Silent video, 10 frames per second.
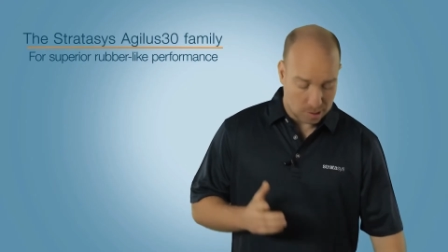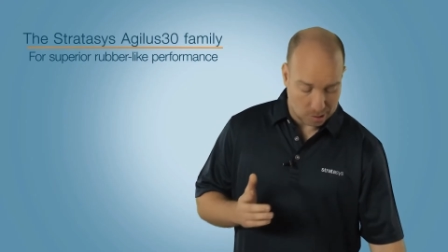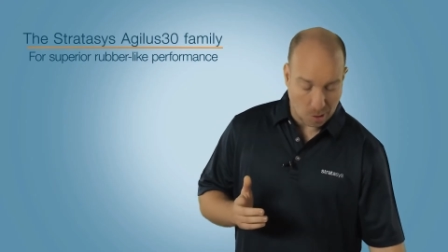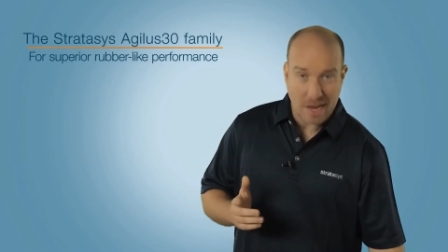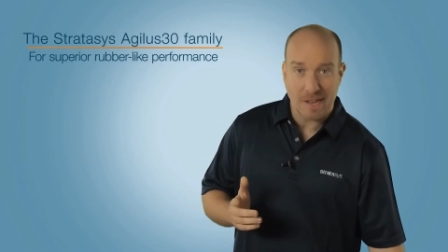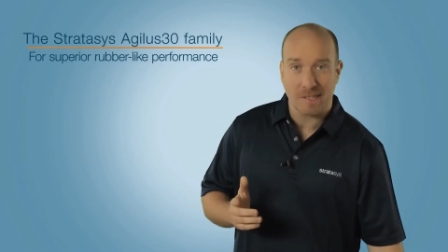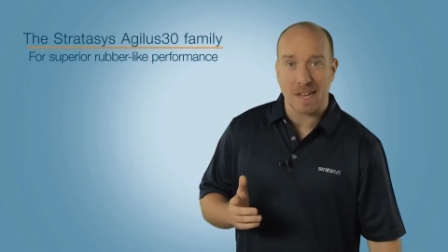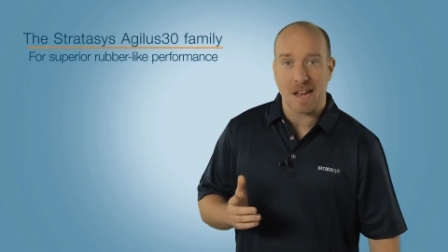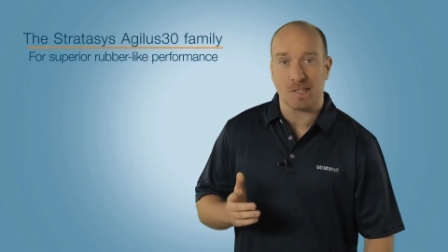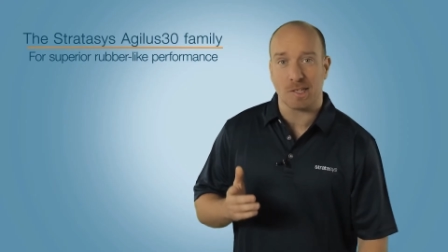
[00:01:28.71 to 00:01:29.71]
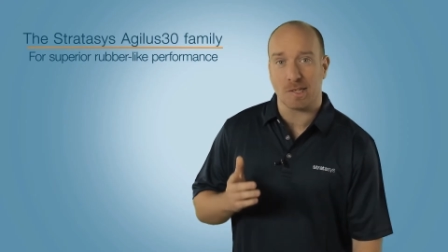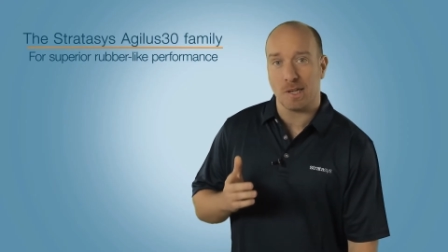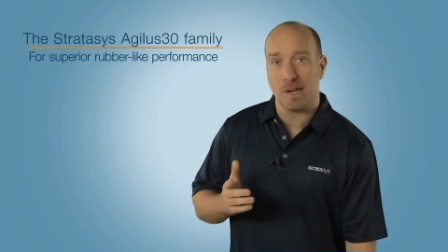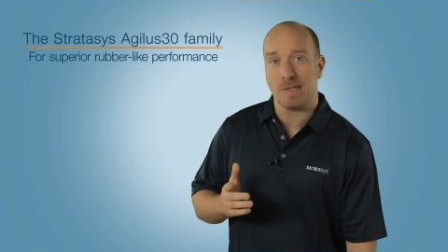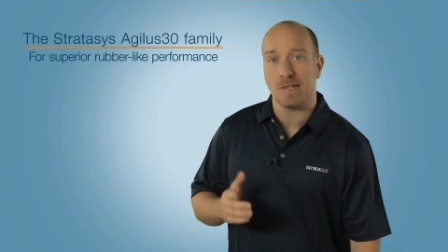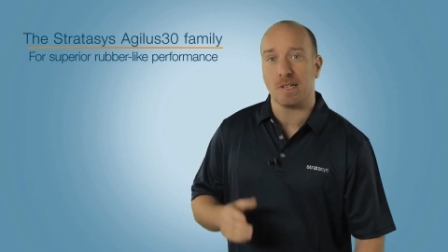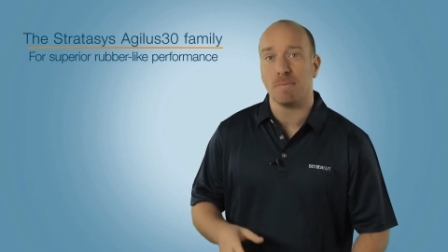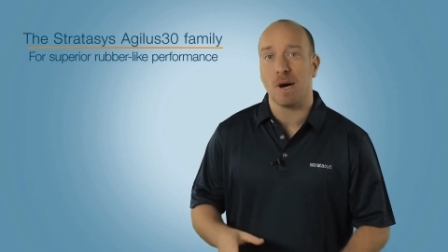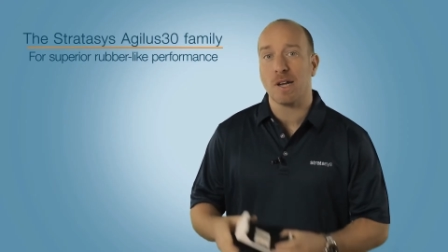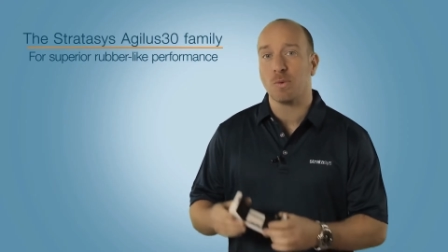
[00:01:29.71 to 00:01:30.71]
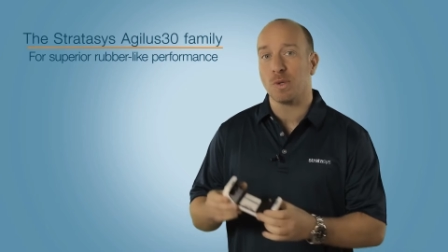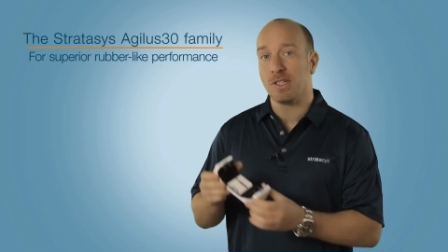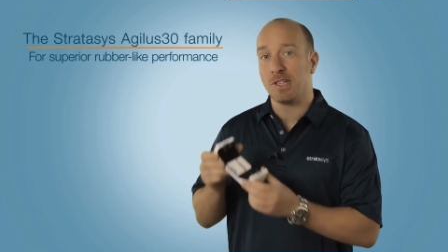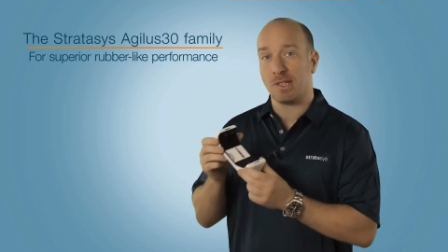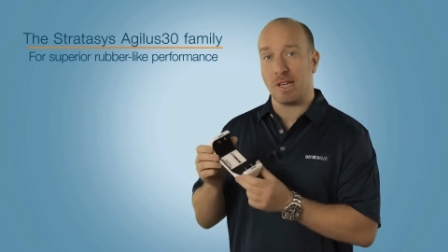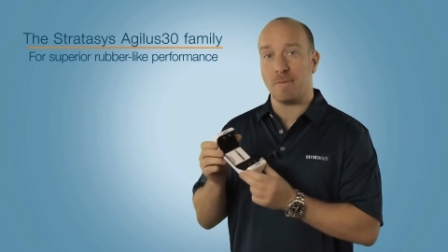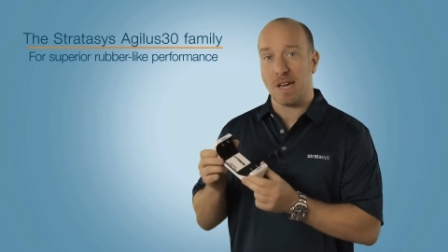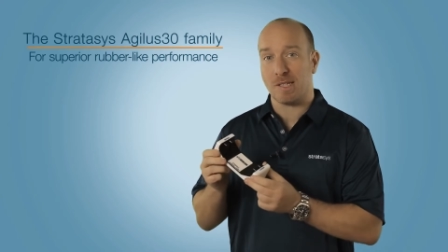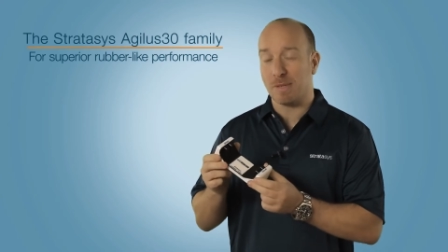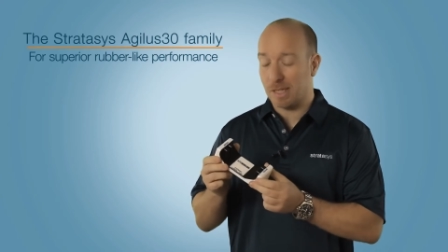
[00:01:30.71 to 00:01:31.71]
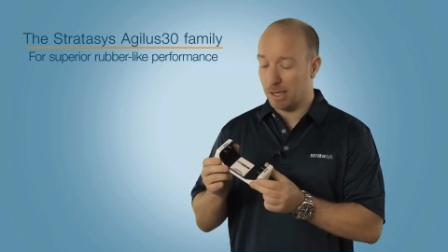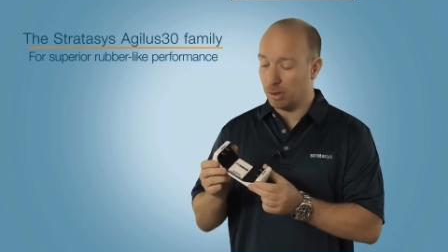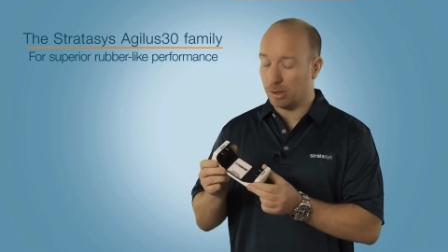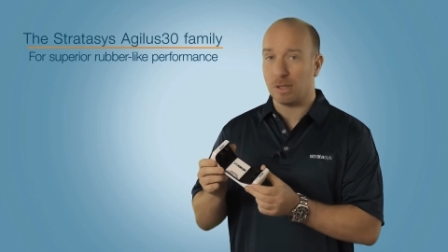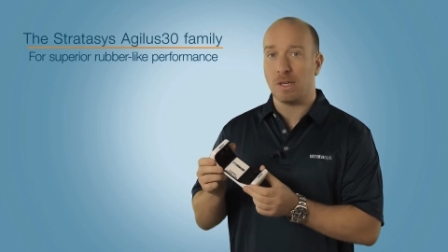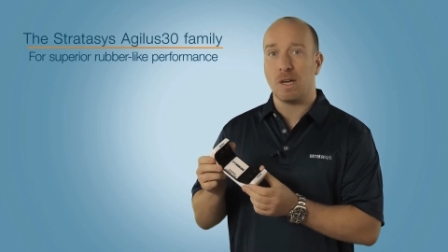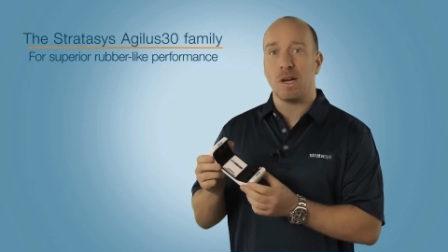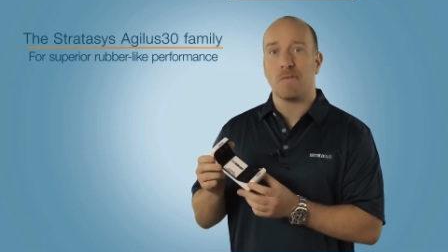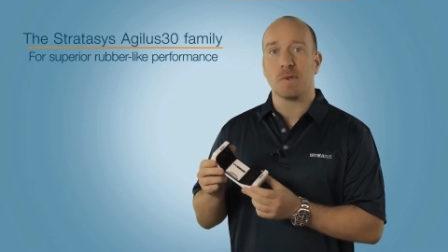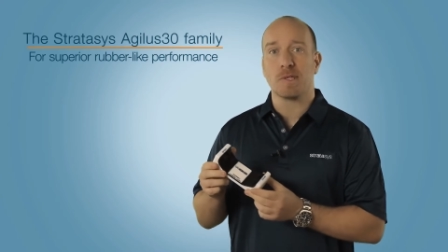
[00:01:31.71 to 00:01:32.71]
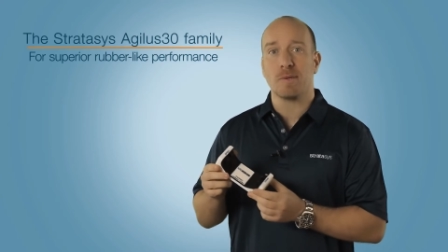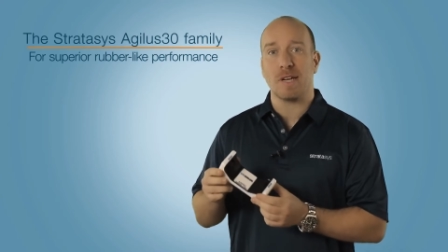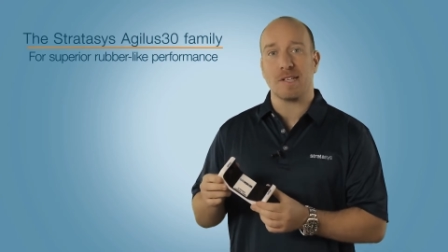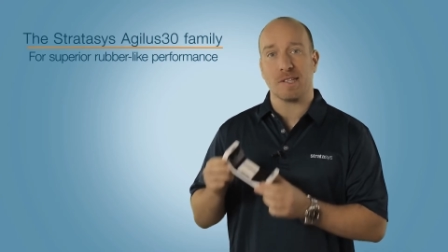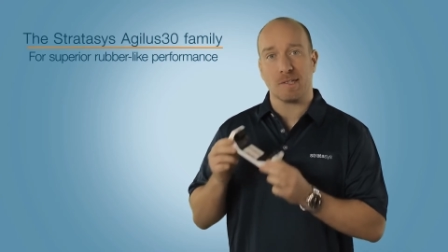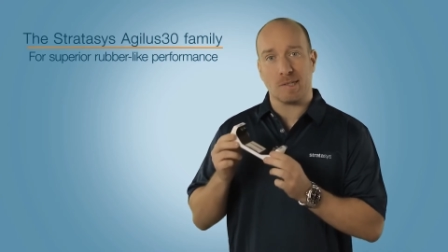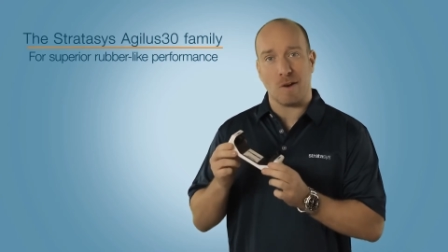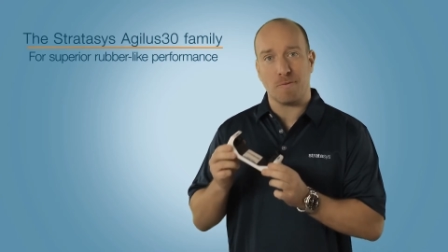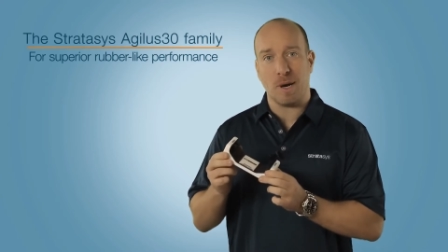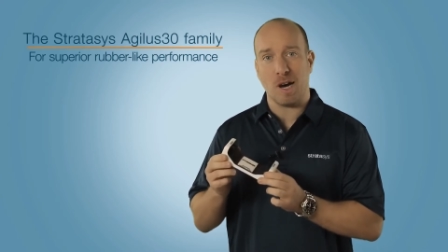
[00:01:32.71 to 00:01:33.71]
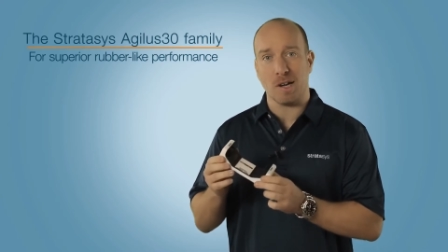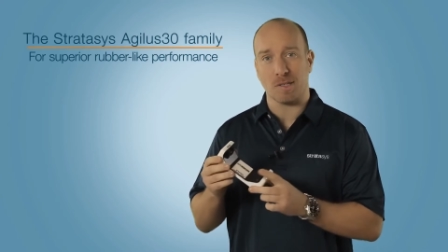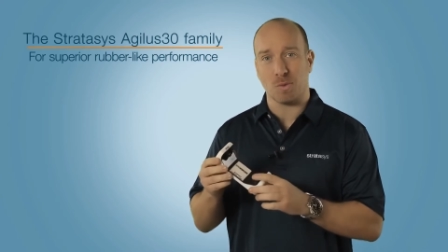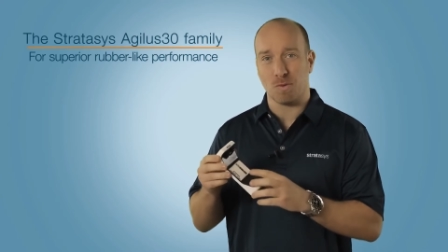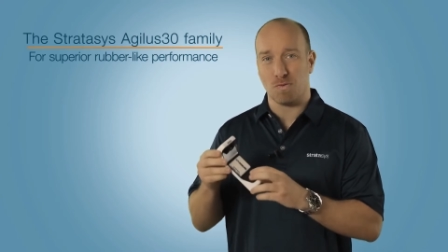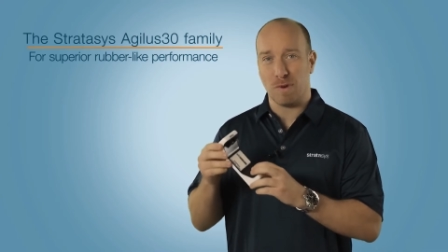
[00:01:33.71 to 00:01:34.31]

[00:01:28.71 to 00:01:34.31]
So here's the Agilus 30 combined with digital ABS material for simulating tough parts with